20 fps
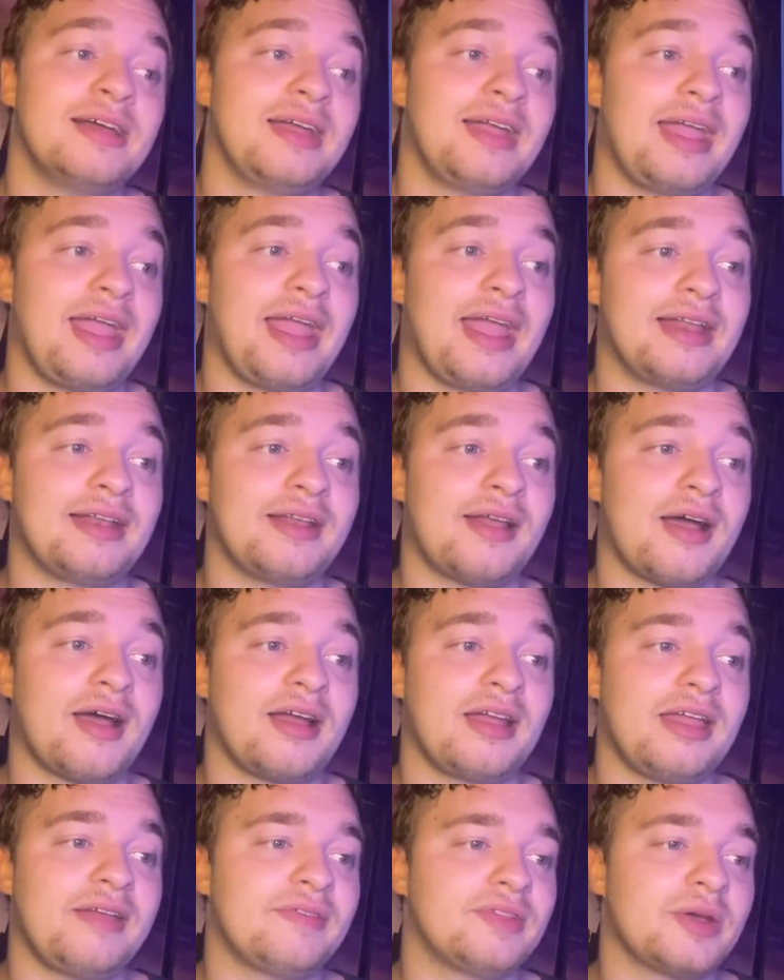And,
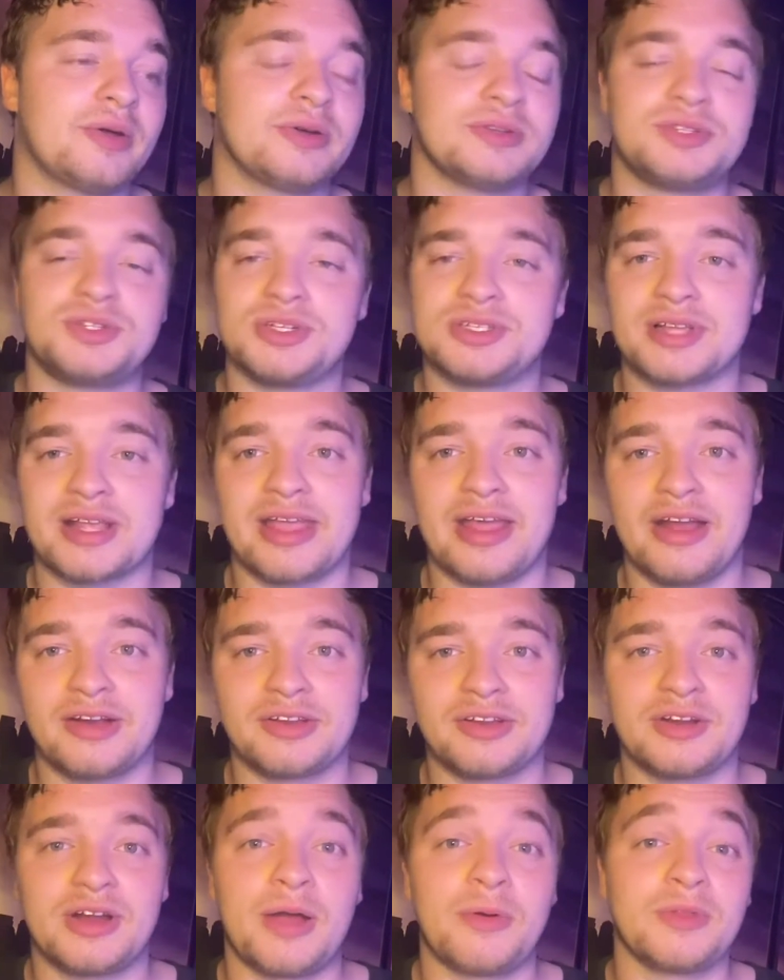even though it's just a
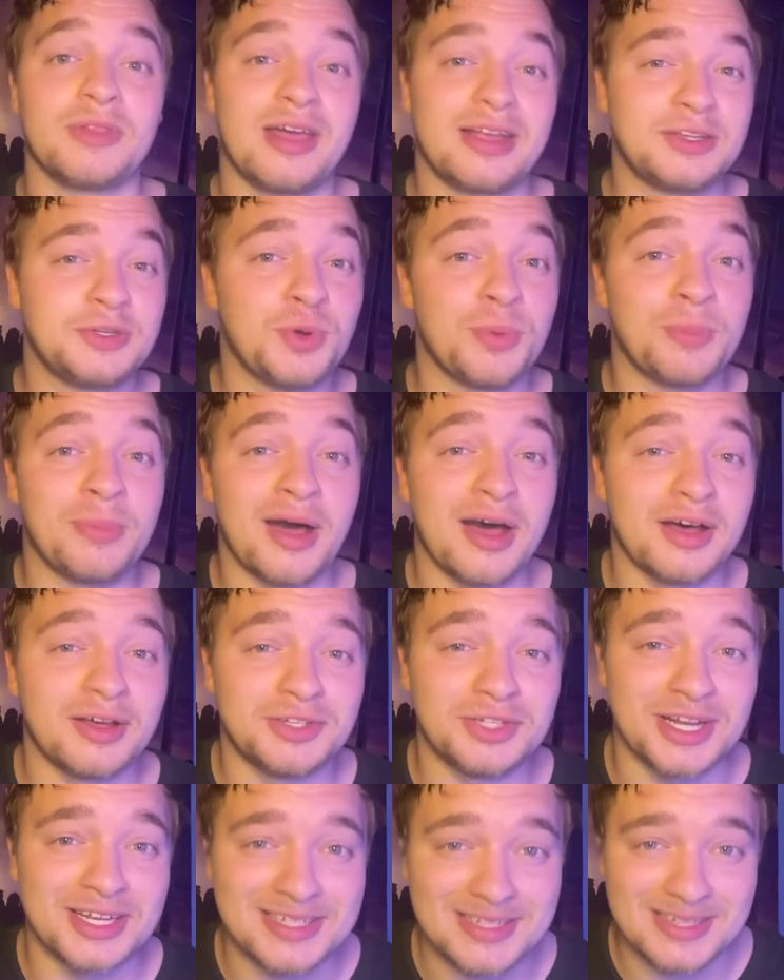character, I would like to
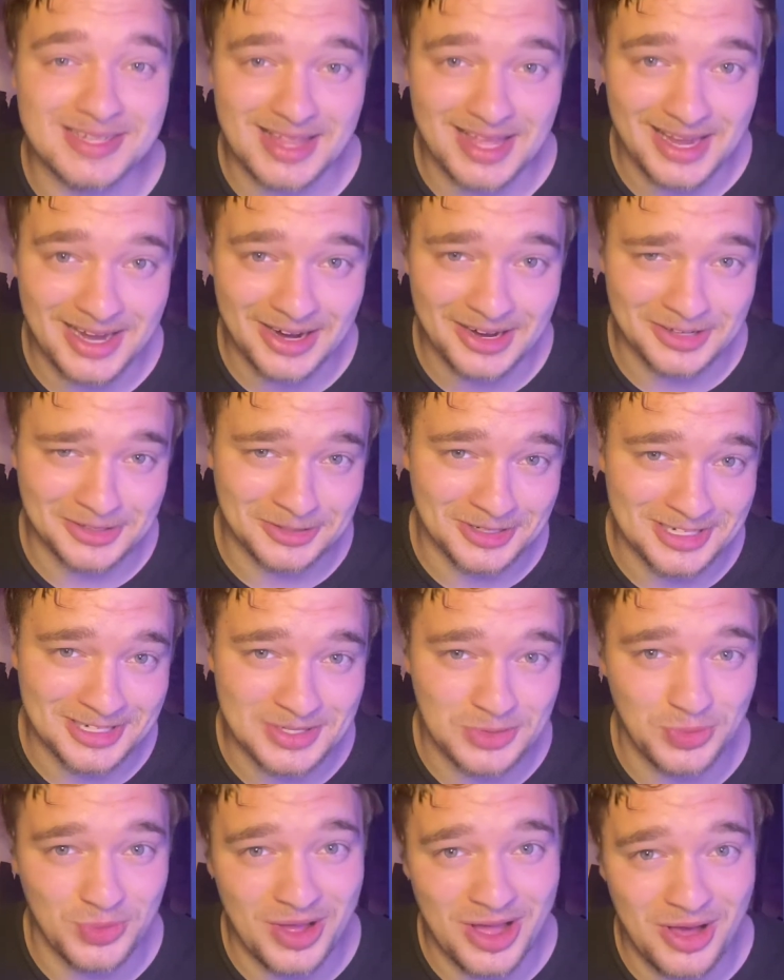apologize to the character as
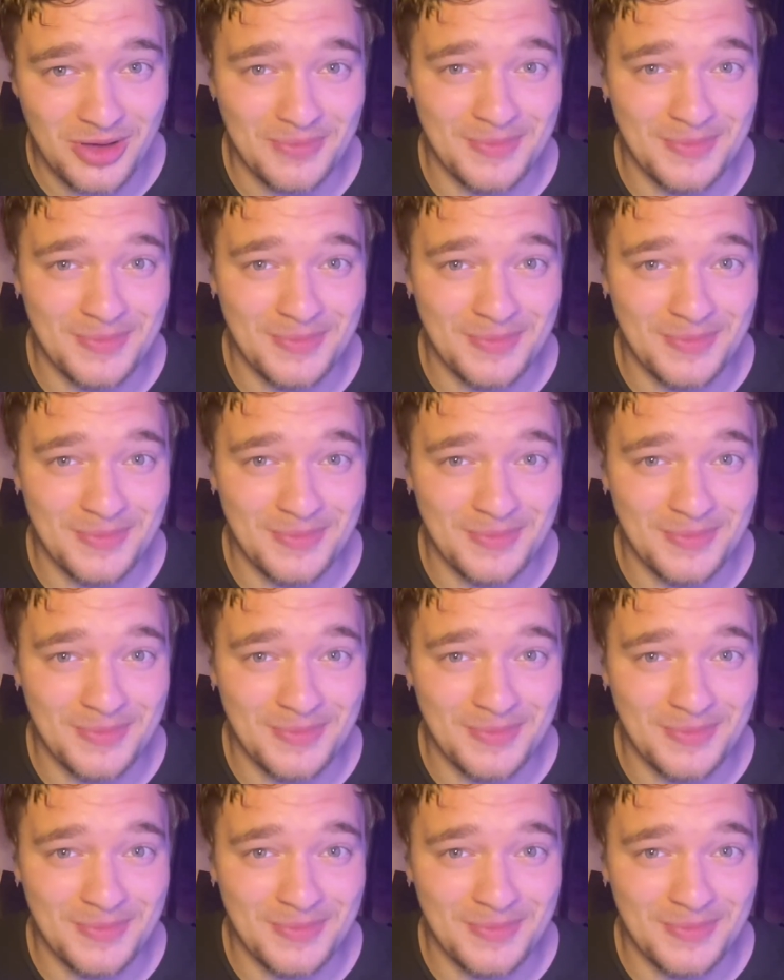well,